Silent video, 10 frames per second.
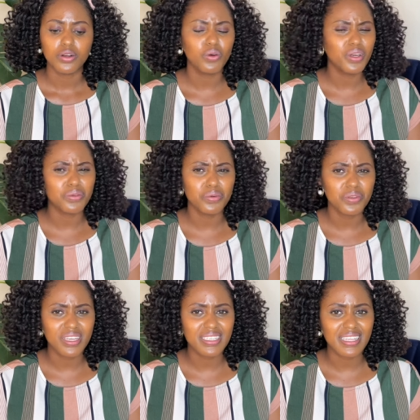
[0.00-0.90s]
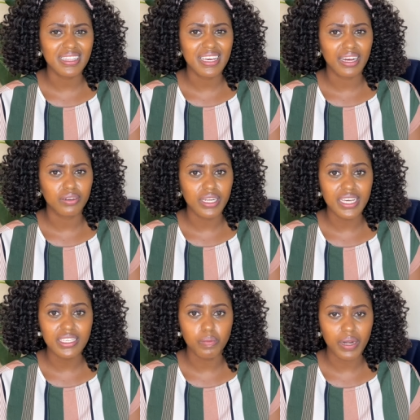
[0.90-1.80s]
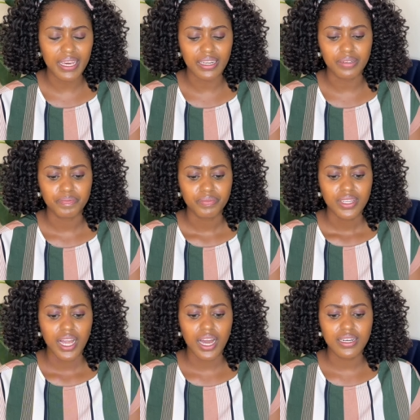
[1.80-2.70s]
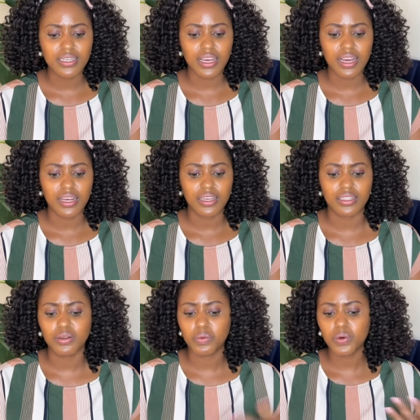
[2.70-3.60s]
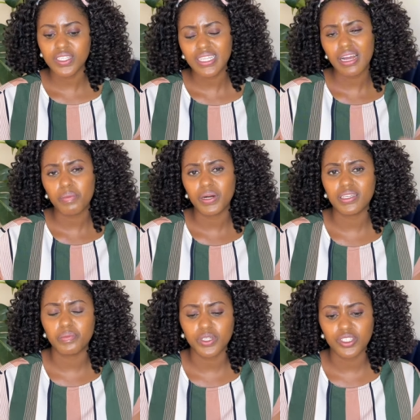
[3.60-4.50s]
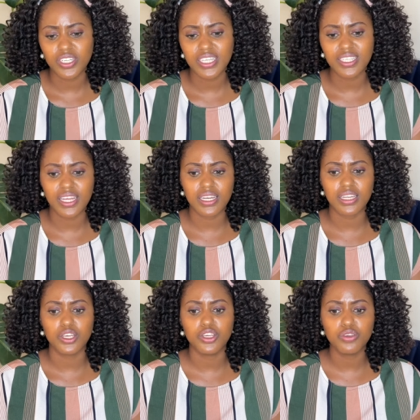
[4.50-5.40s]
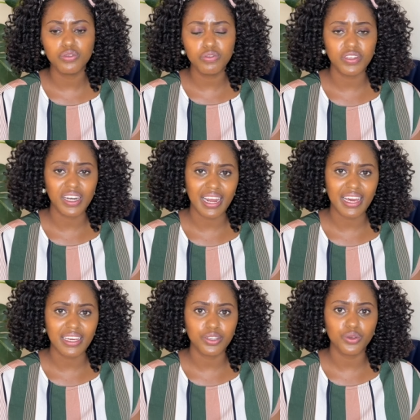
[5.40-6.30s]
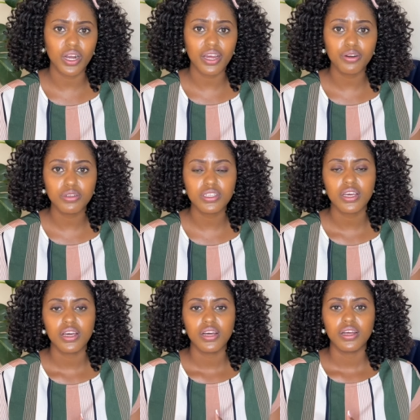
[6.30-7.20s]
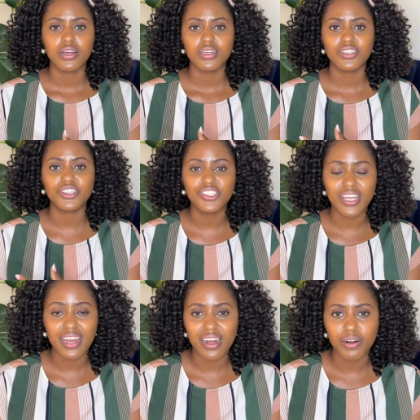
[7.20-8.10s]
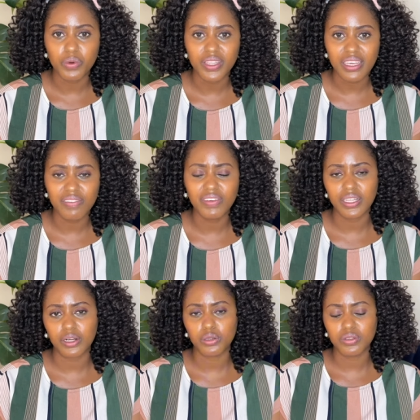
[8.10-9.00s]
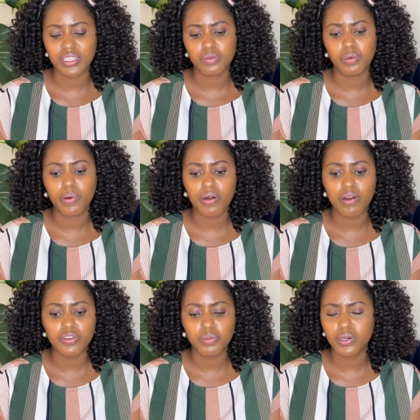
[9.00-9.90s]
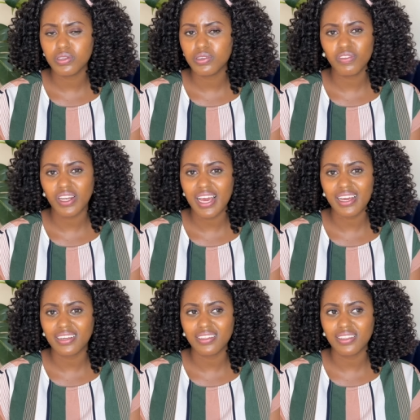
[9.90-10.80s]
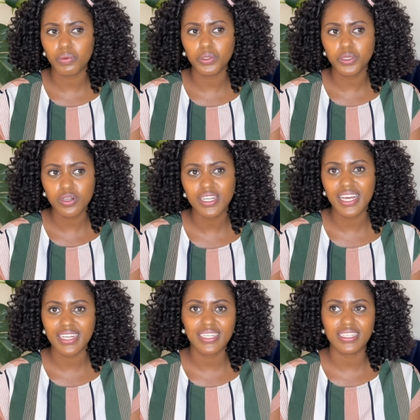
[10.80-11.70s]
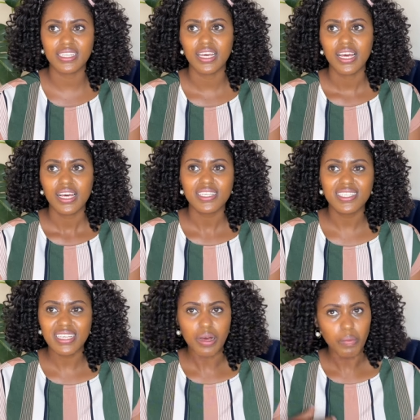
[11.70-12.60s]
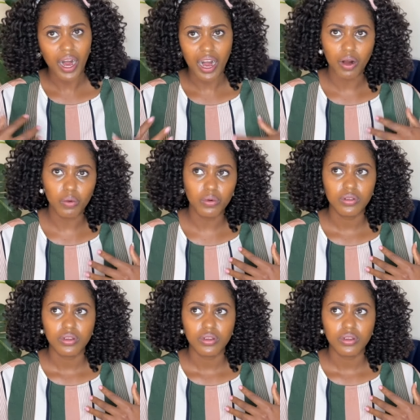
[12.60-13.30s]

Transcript: going through things that they cannot explain and the worst thing about depression is that you feel like you cannot share with even the closest people around you because you feel like they will not get it somehow